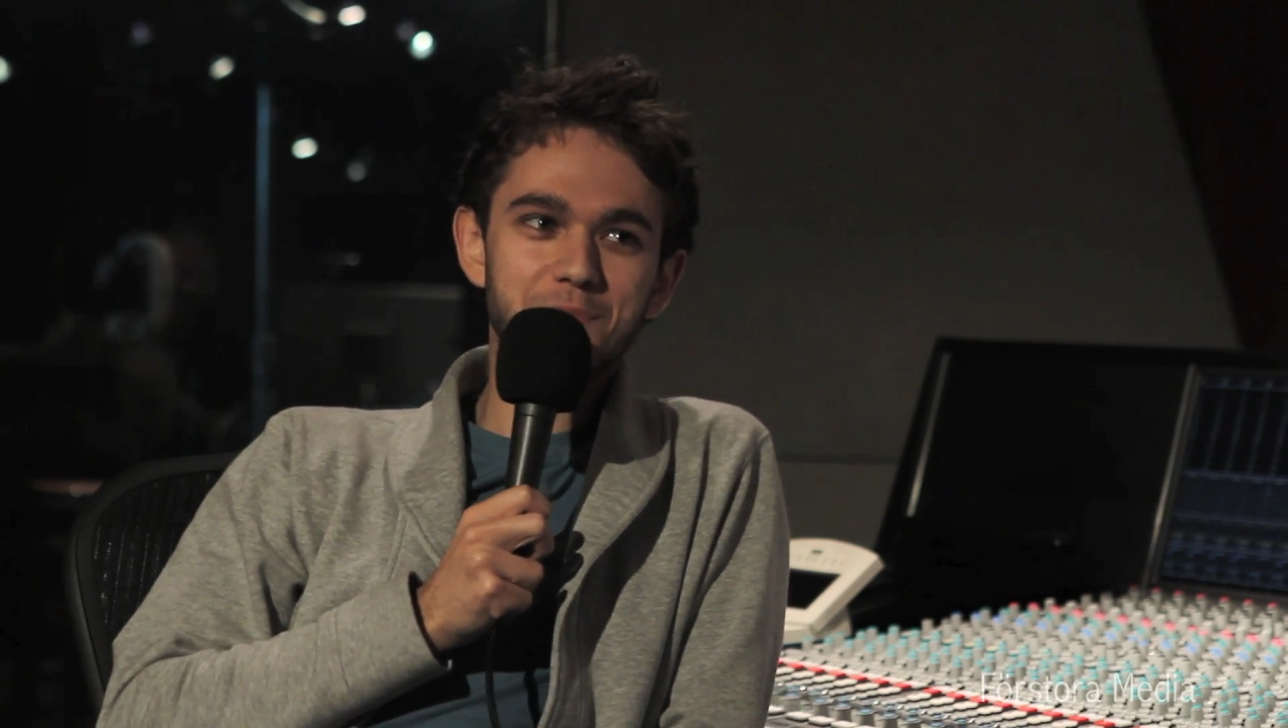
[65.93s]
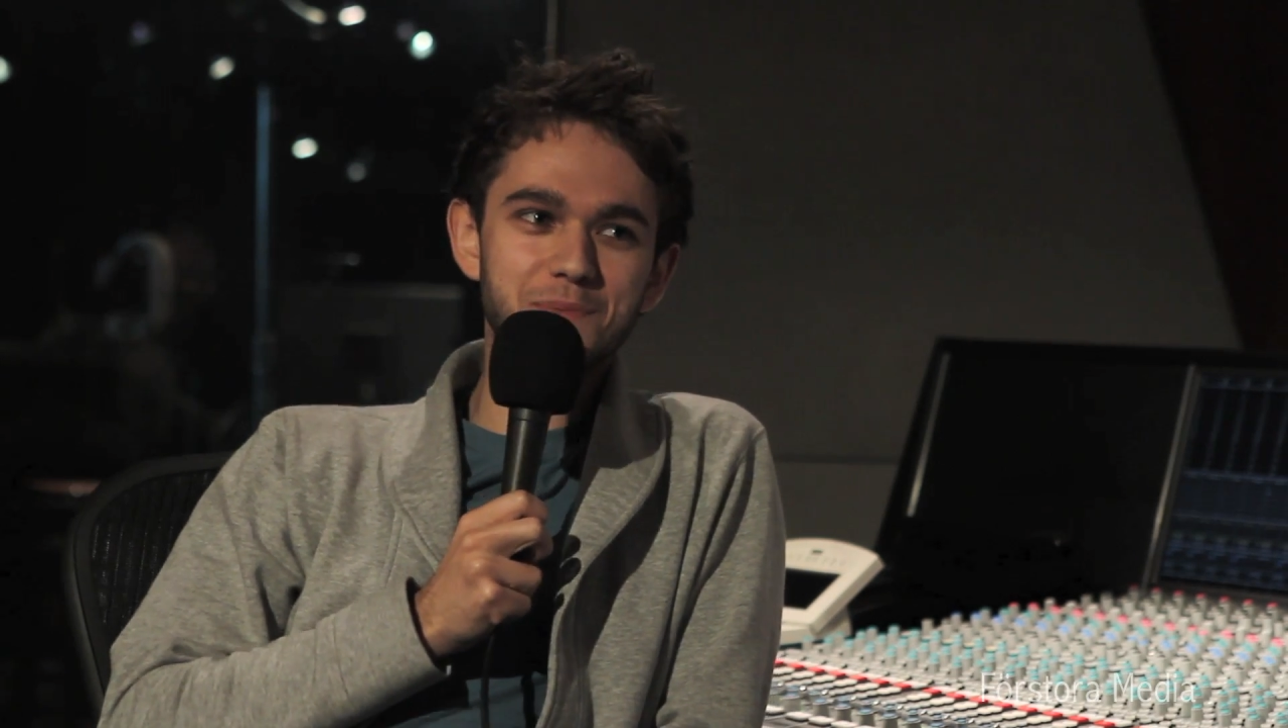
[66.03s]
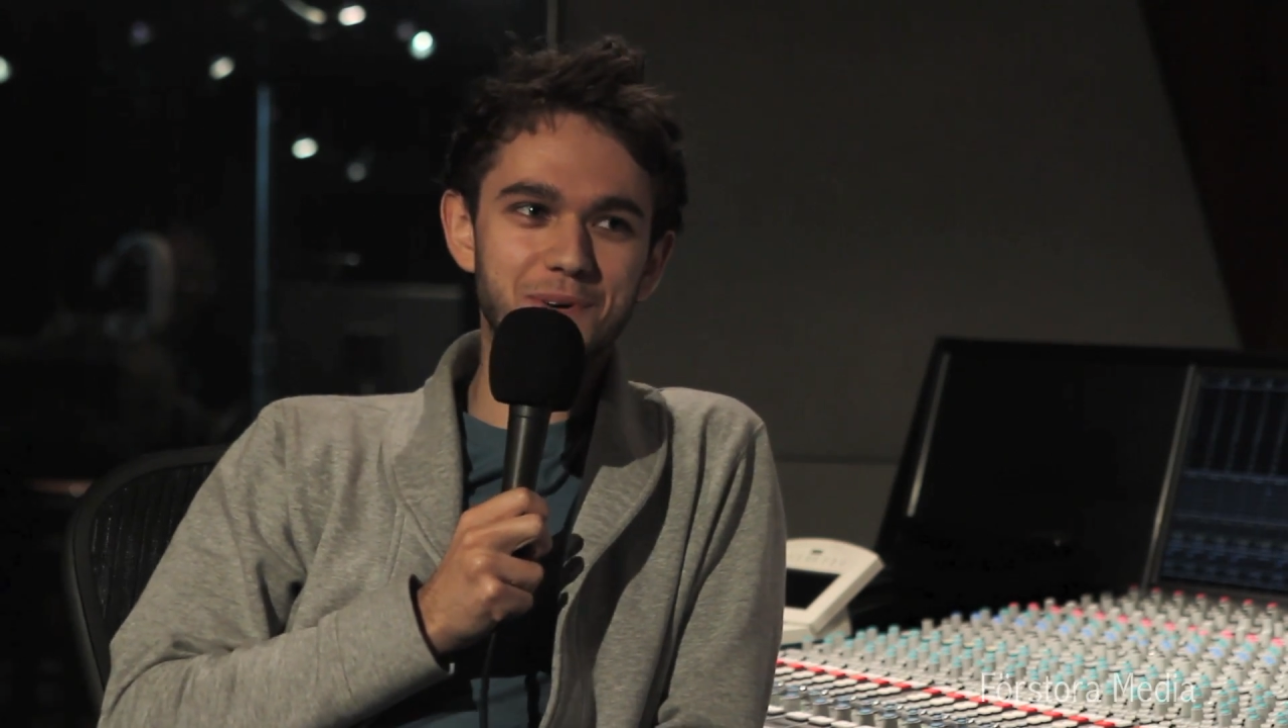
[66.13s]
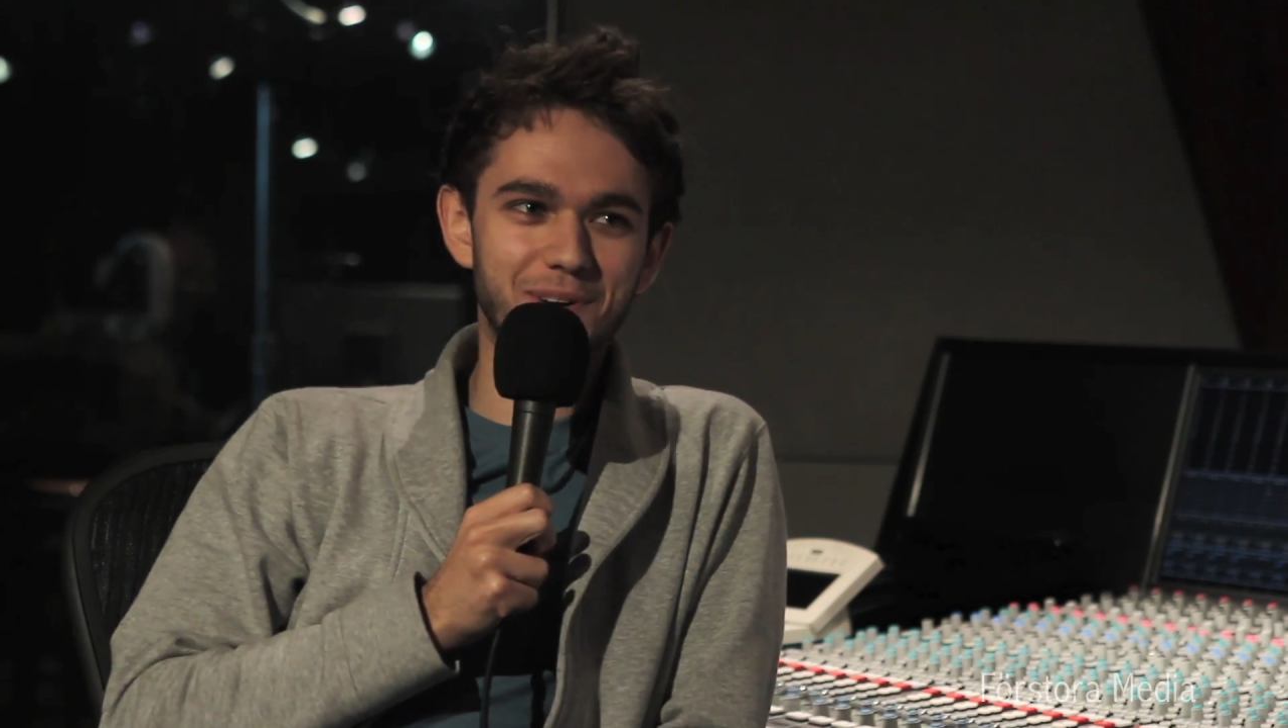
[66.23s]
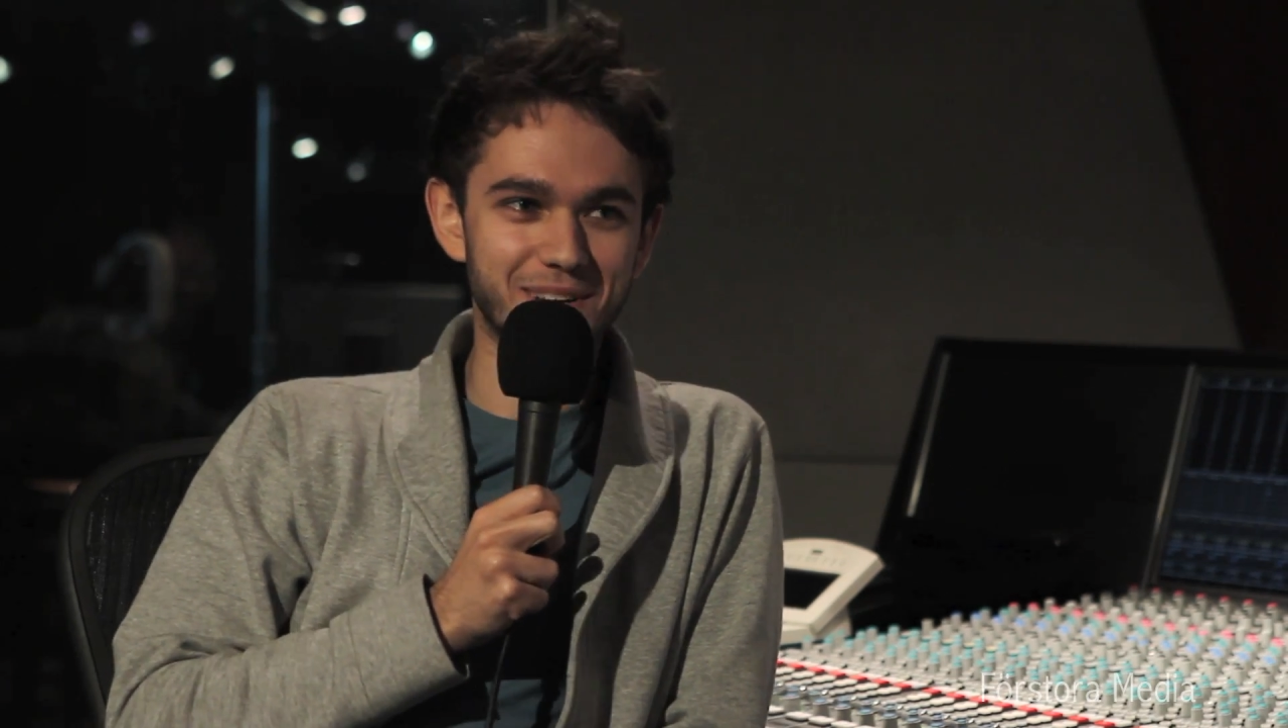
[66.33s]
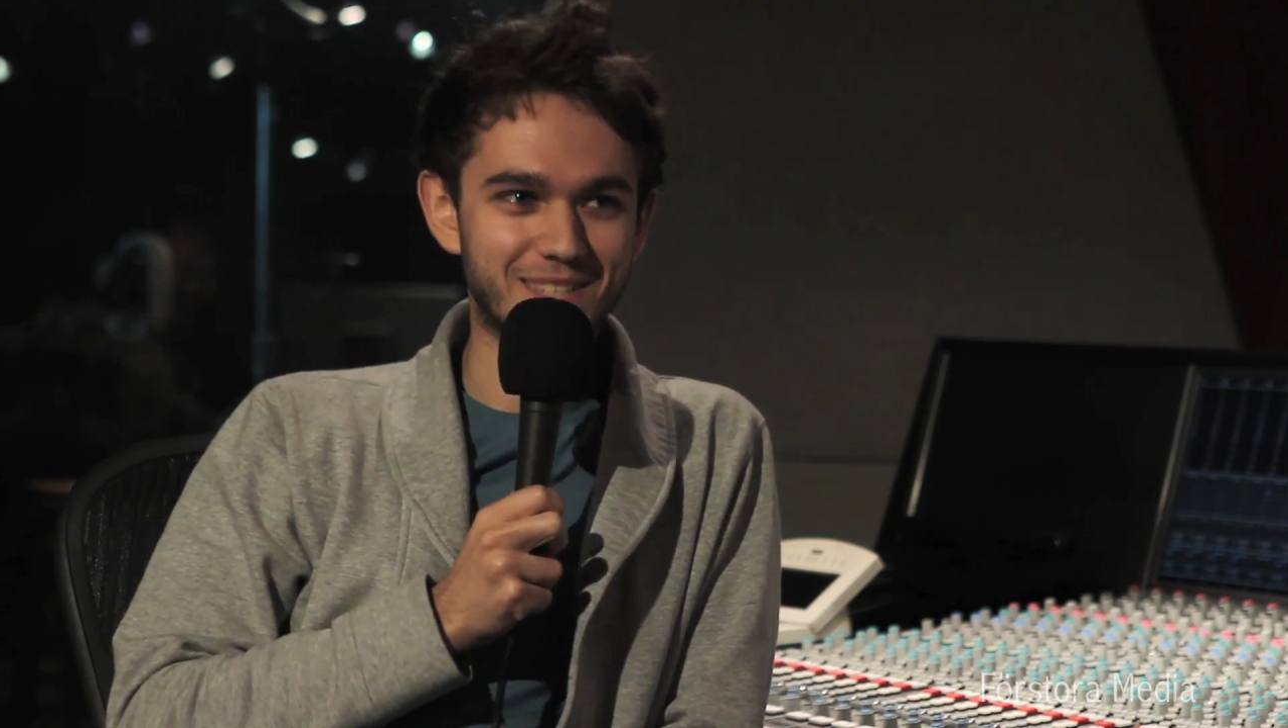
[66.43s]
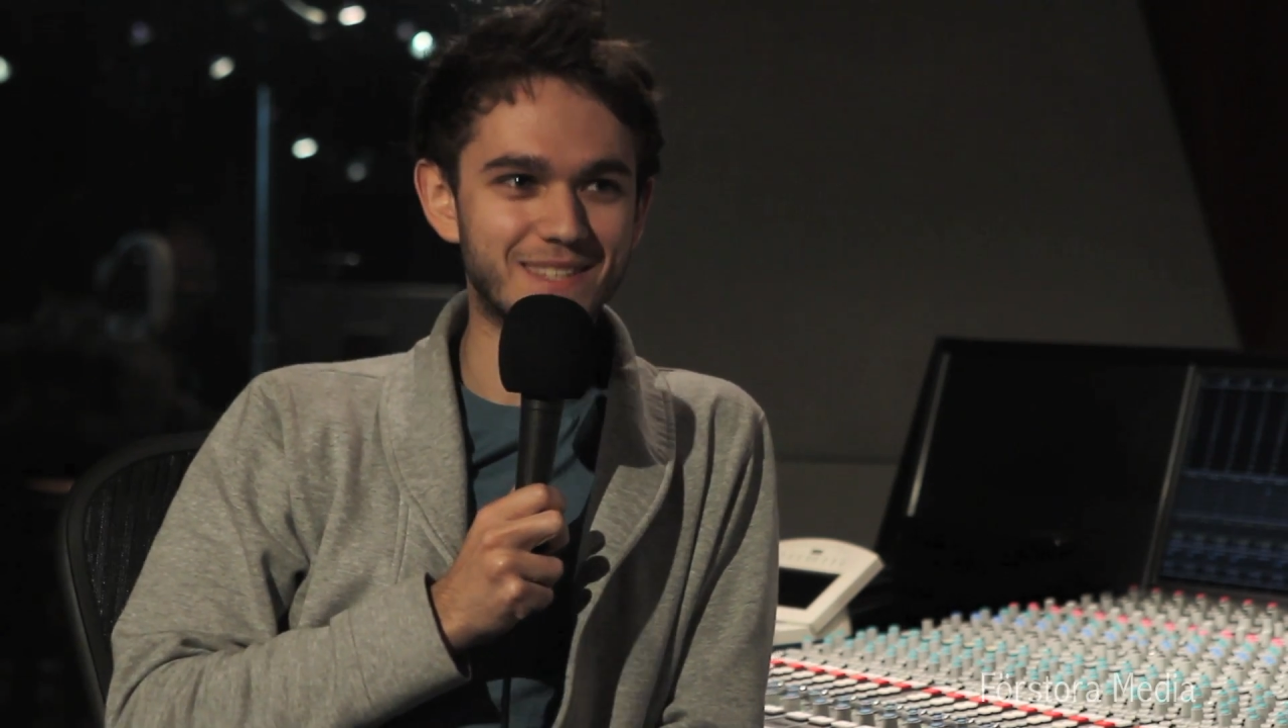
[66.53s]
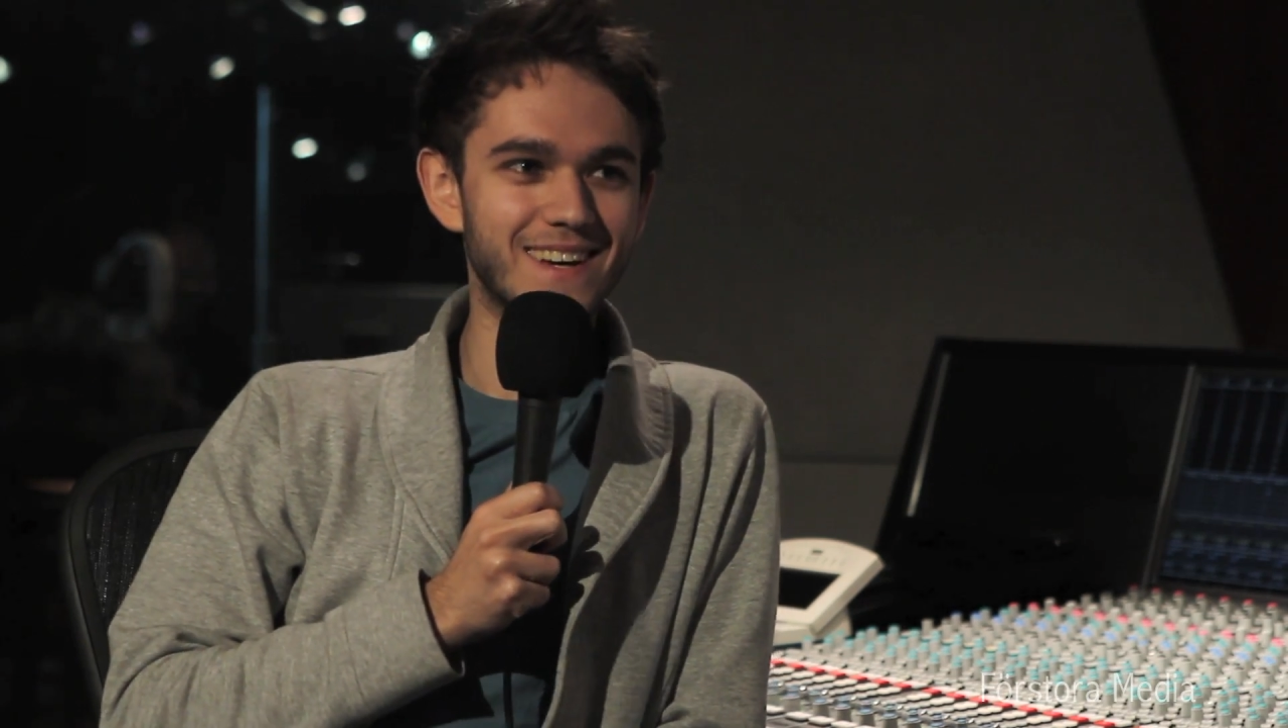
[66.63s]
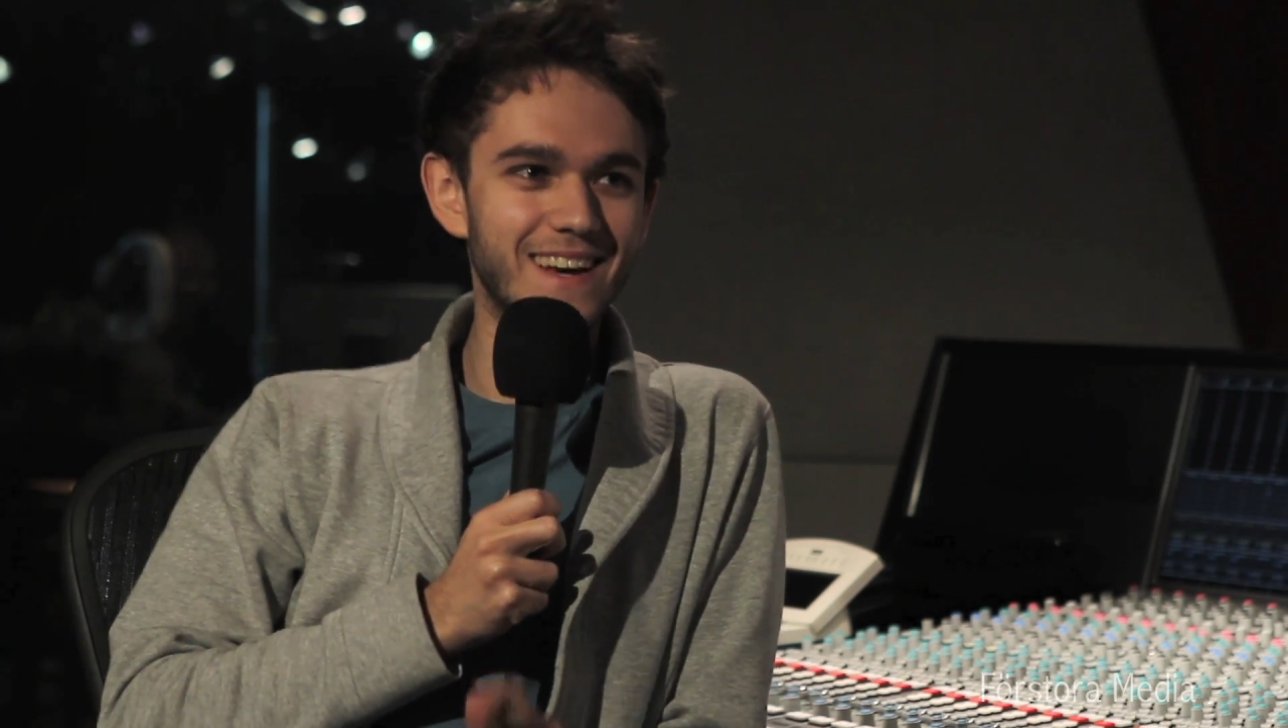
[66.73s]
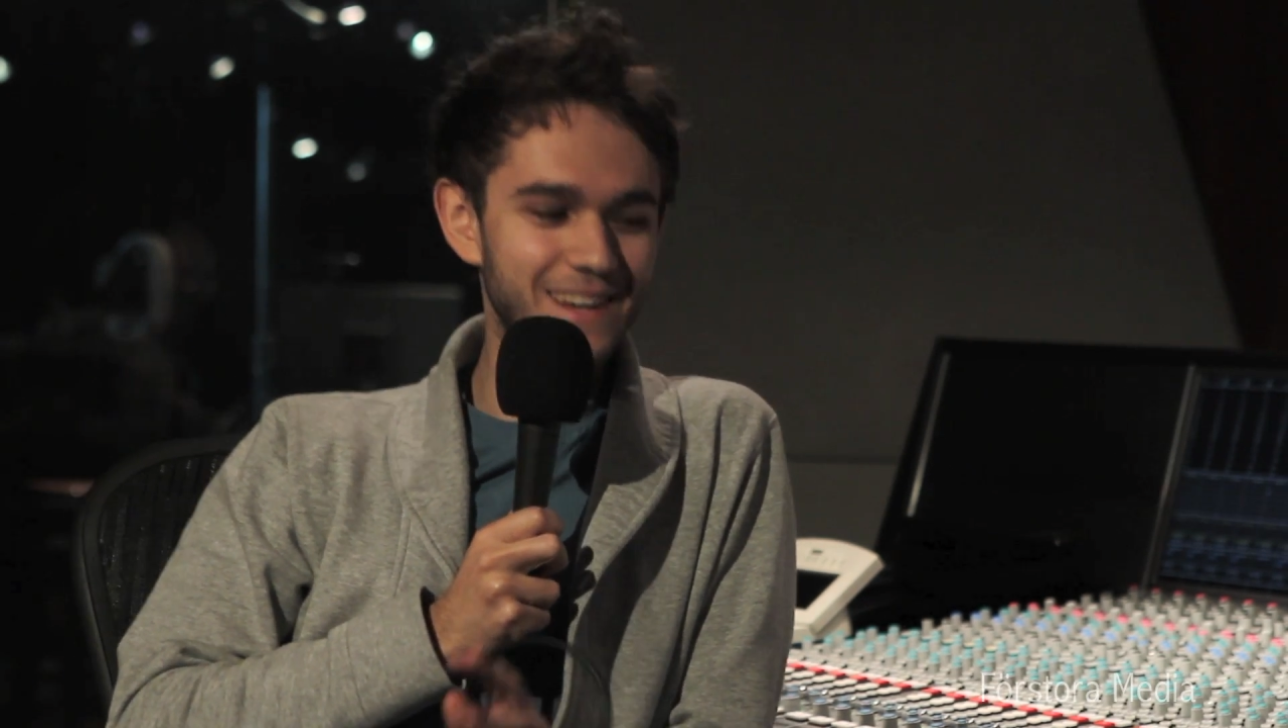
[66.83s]
probably
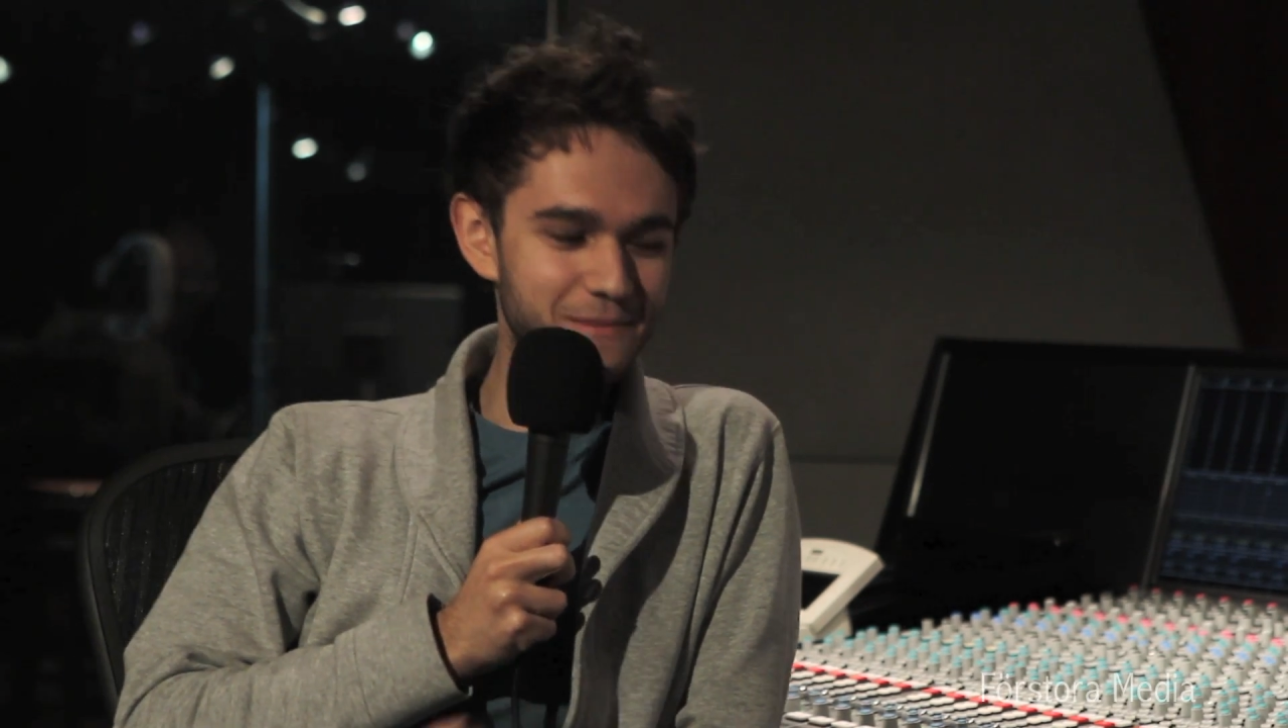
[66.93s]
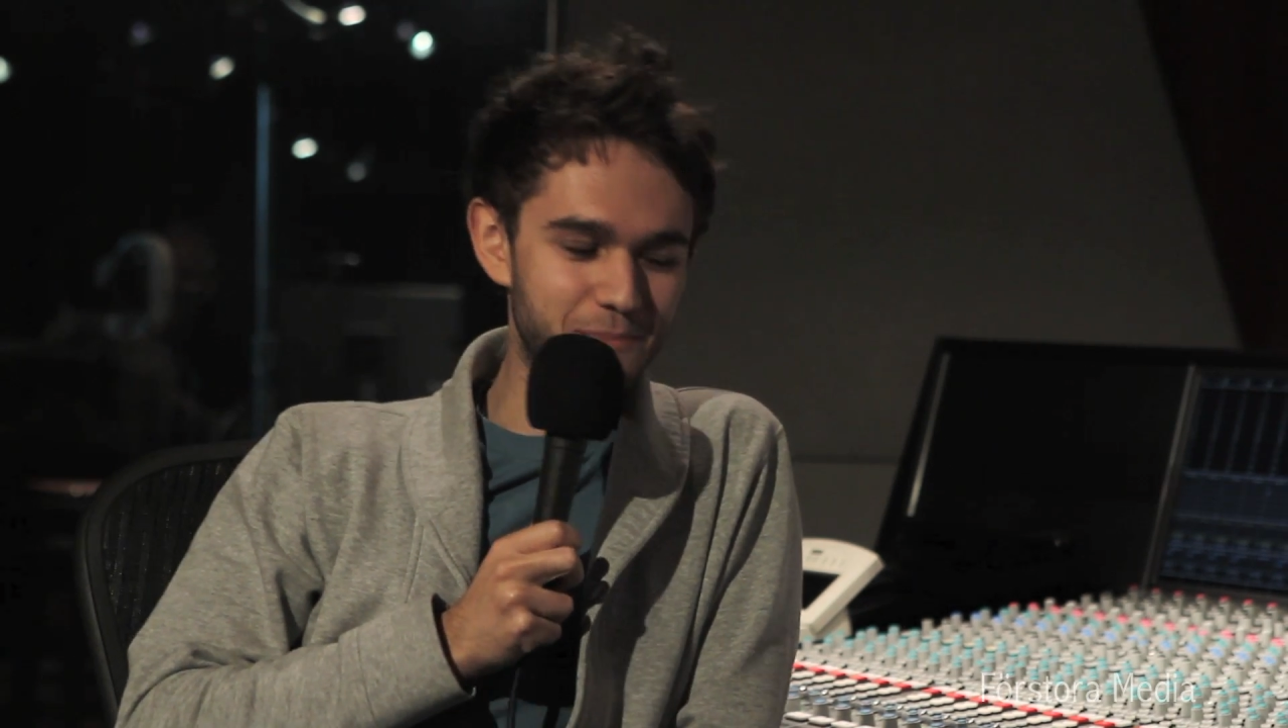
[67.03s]
uh-huh.